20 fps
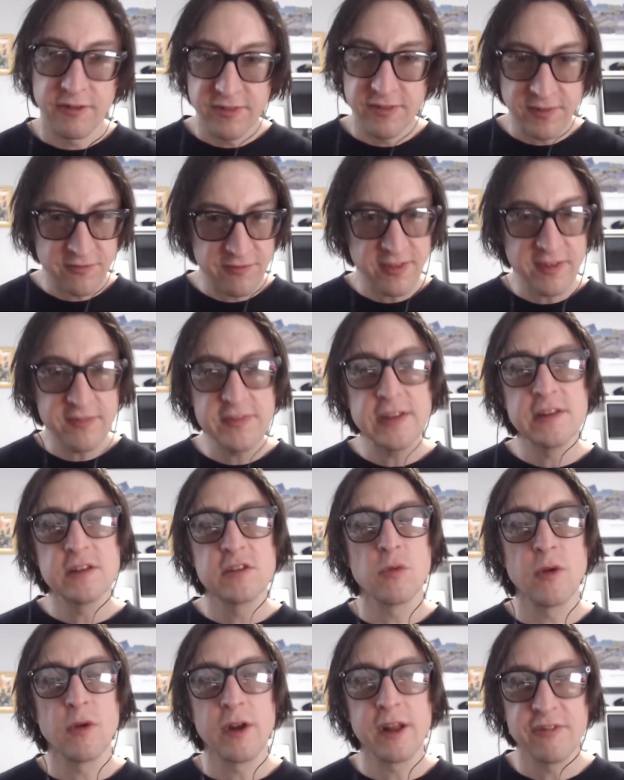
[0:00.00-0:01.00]
15 to
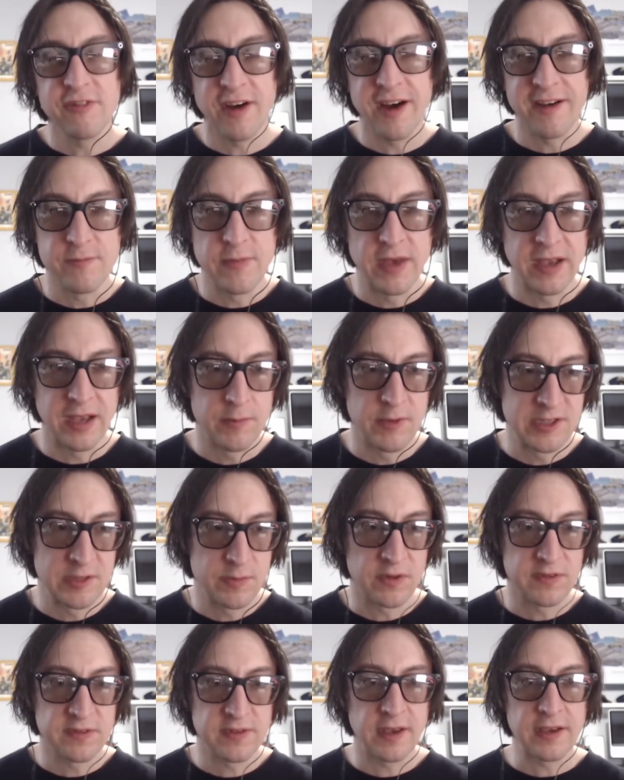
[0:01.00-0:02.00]
25 megabits
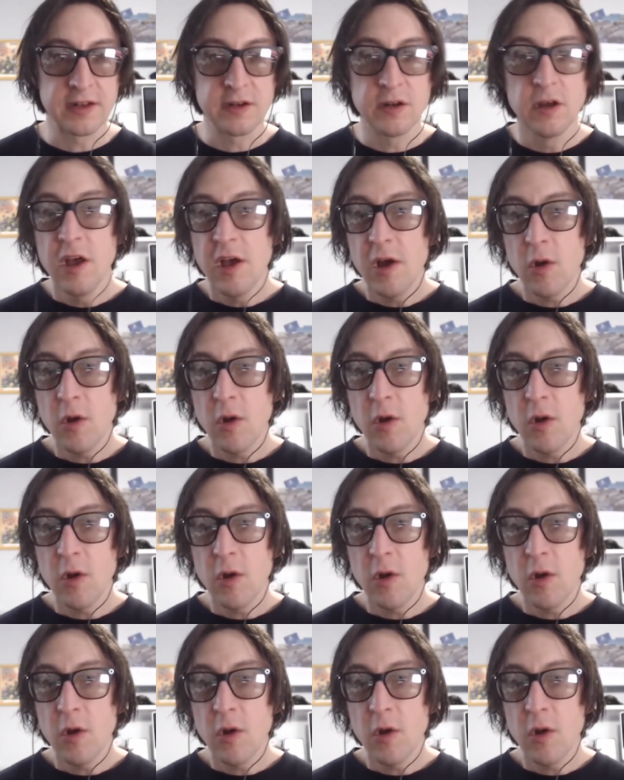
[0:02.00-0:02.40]
per second.